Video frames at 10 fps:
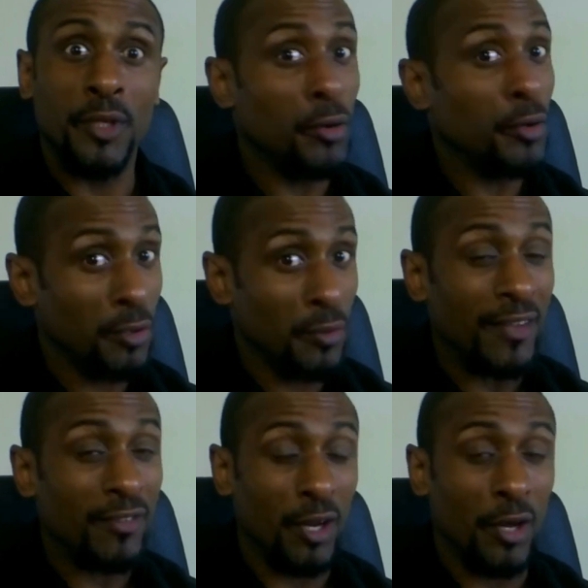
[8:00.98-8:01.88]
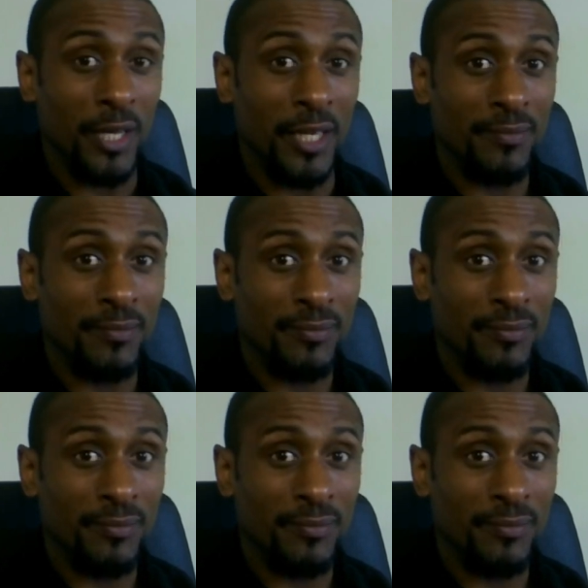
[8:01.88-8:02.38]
You're not going to do that slowly.